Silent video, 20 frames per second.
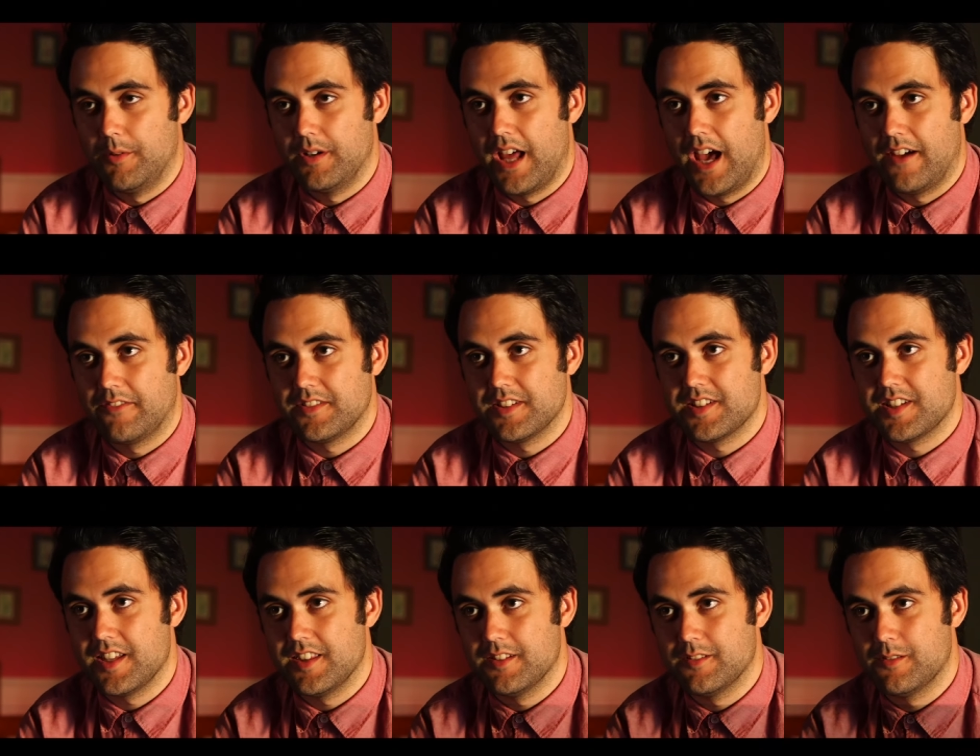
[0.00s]
I would have to
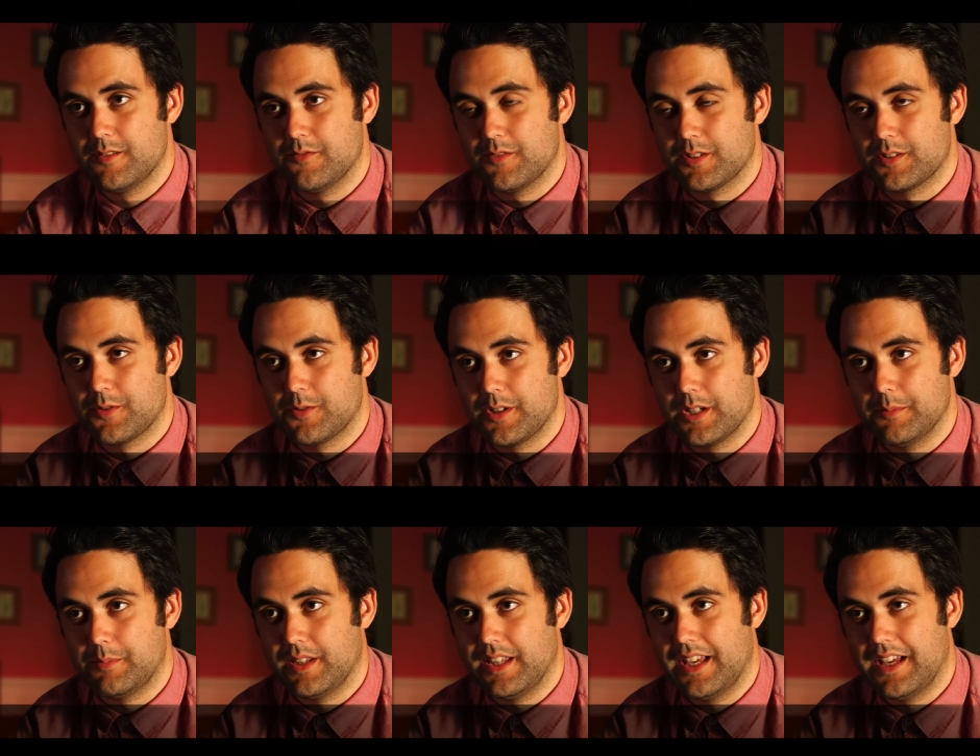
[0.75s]
say that the
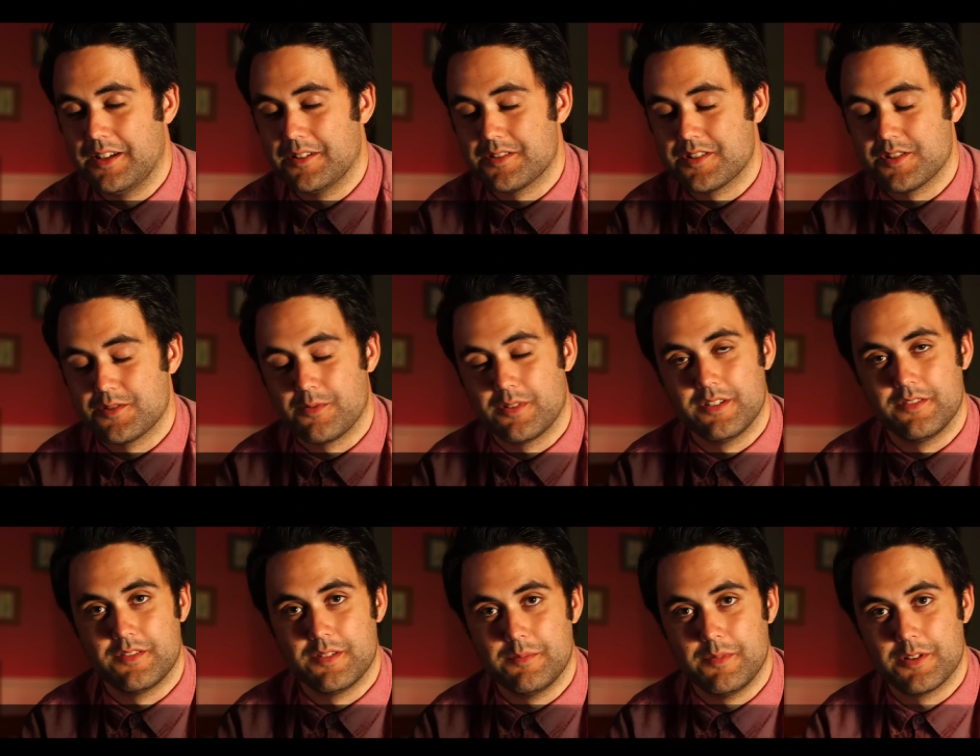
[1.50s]
Victoria Playhouse is one
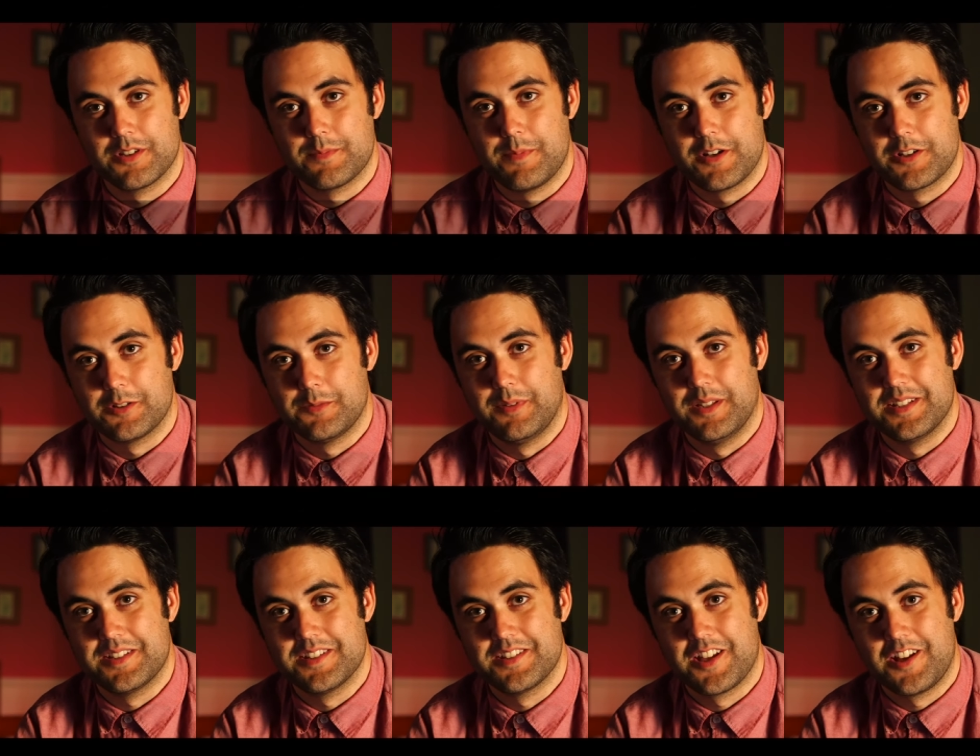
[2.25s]
of the most special
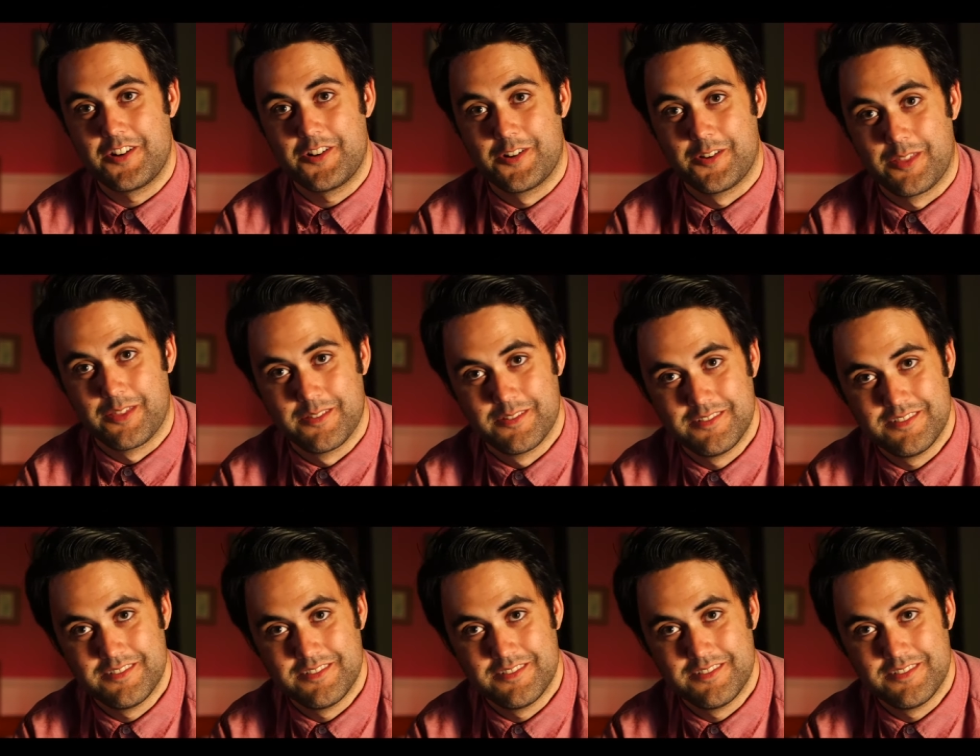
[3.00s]
places on earth.